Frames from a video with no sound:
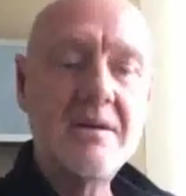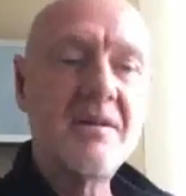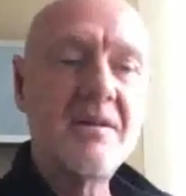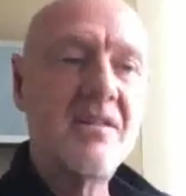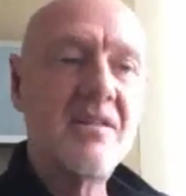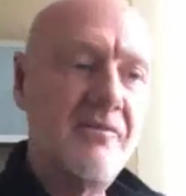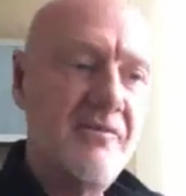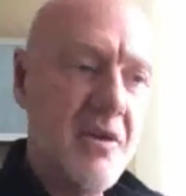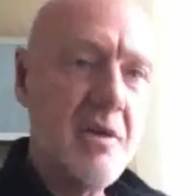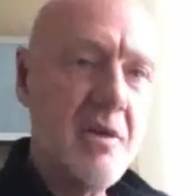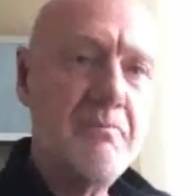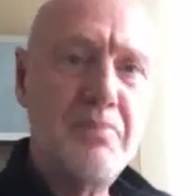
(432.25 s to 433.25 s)
out the
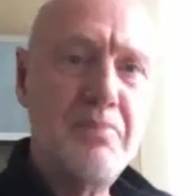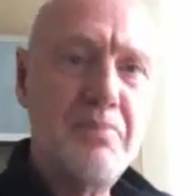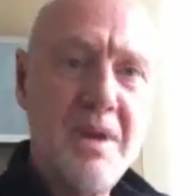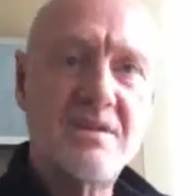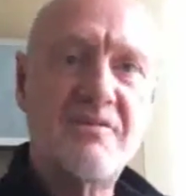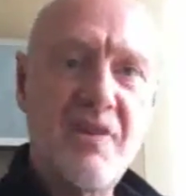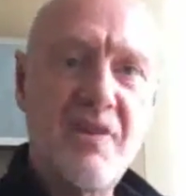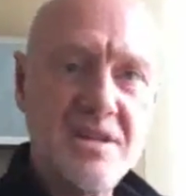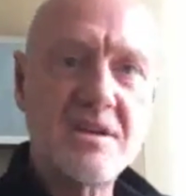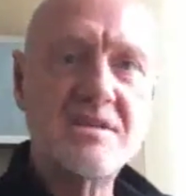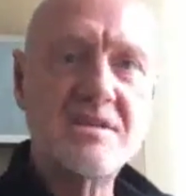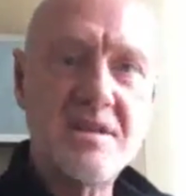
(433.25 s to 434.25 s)
very
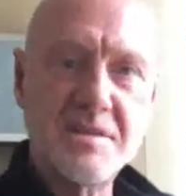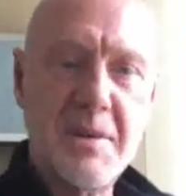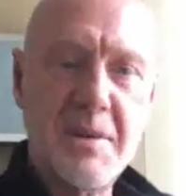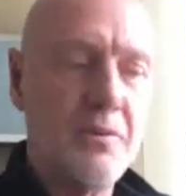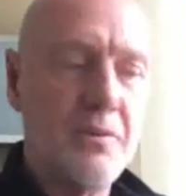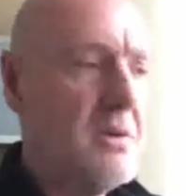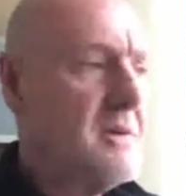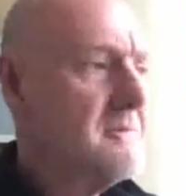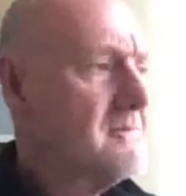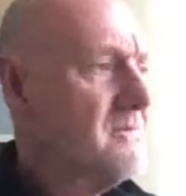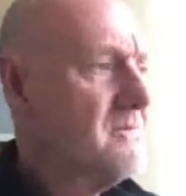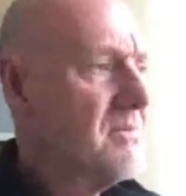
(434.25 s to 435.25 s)
best franchise
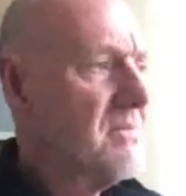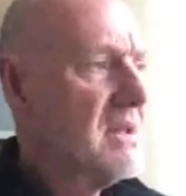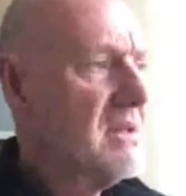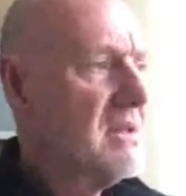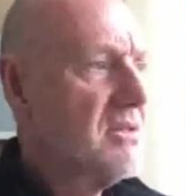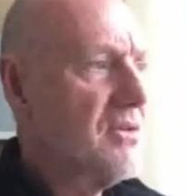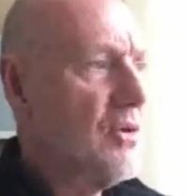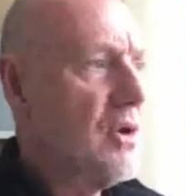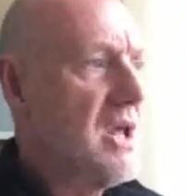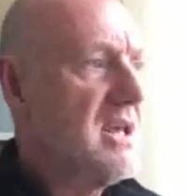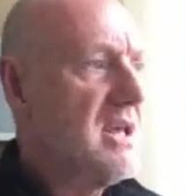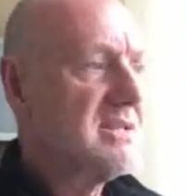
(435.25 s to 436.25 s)
salespeople.
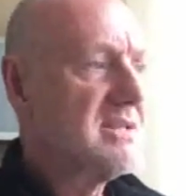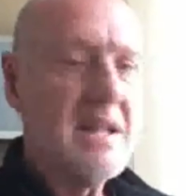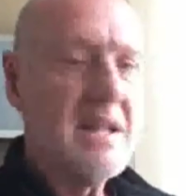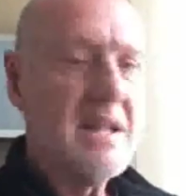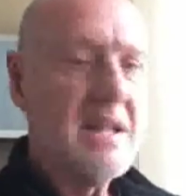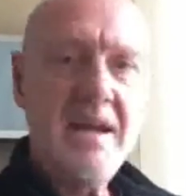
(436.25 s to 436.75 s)
30 years